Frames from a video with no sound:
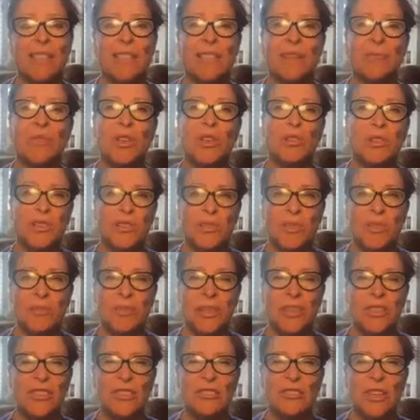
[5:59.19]
Some units are a
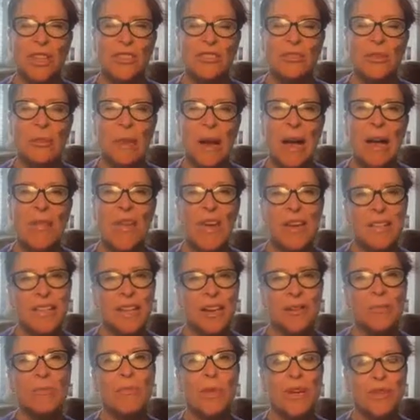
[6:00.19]
bit stricter about that,
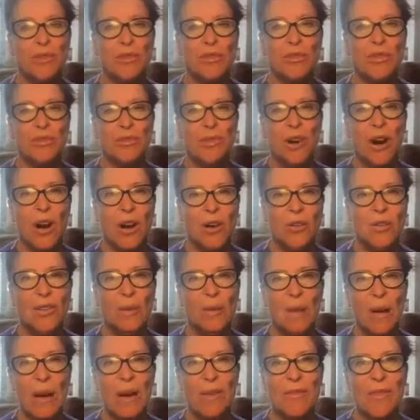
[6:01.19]
so make sure you ask
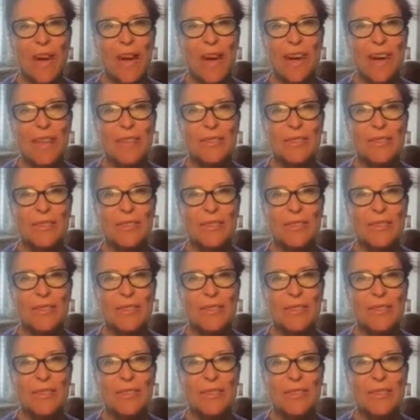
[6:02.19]
about that,